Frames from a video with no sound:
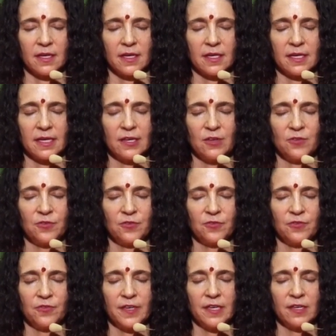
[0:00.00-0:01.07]
Can you
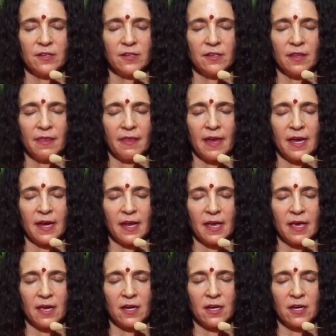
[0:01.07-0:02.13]
feel that
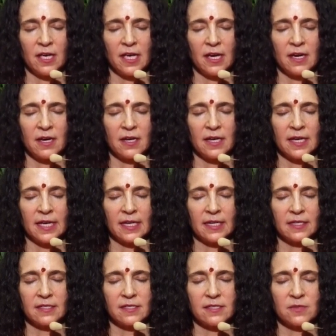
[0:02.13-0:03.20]
area
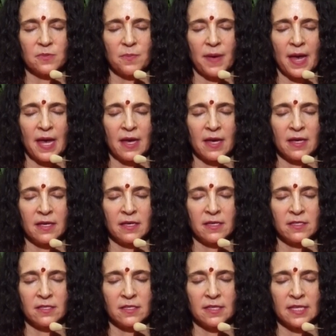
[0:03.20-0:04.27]

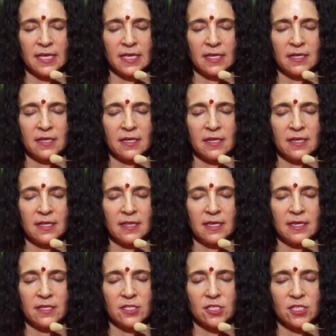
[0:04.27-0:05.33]
expand on the
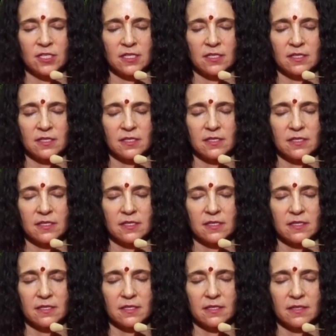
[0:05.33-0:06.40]

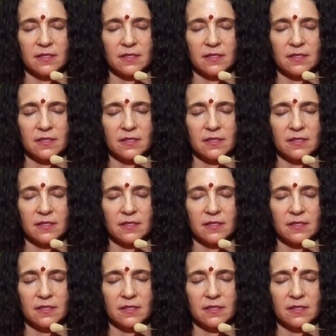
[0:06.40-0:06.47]
inhalations